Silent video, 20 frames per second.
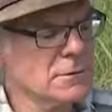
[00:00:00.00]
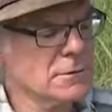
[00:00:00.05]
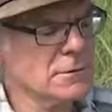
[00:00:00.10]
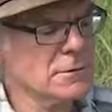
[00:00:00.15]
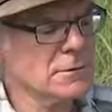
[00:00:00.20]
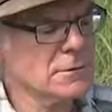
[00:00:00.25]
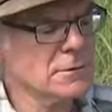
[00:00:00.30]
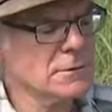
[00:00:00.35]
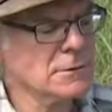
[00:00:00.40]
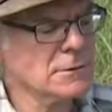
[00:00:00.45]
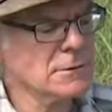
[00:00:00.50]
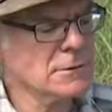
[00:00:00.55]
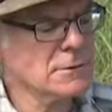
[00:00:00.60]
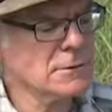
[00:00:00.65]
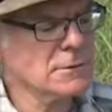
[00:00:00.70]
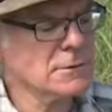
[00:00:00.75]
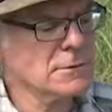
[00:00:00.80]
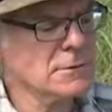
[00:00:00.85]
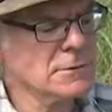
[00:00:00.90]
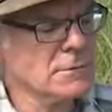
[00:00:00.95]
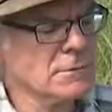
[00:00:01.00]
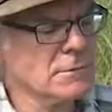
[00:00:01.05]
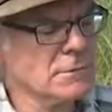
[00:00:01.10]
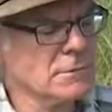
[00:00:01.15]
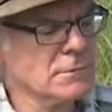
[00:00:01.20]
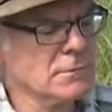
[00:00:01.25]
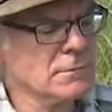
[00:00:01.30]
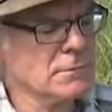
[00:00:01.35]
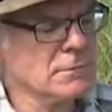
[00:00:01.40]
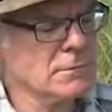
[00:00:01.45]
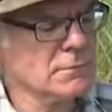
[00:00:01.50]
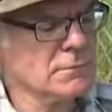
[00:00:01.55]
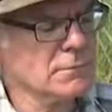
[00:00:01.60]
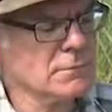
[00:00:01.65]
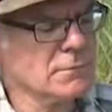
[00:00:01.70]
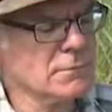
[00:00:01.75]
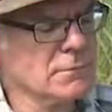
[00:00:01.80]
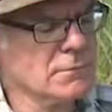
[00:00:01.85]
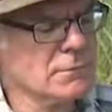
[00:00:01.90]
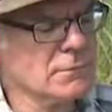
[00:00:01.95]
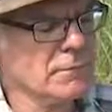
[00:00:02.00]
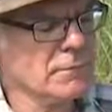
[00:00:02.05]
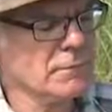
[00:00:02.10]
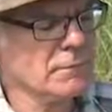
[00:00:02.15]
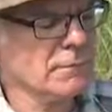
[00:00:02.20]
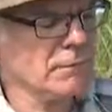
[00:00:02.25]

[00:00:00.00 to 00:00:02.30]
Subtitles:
Nobody speaks.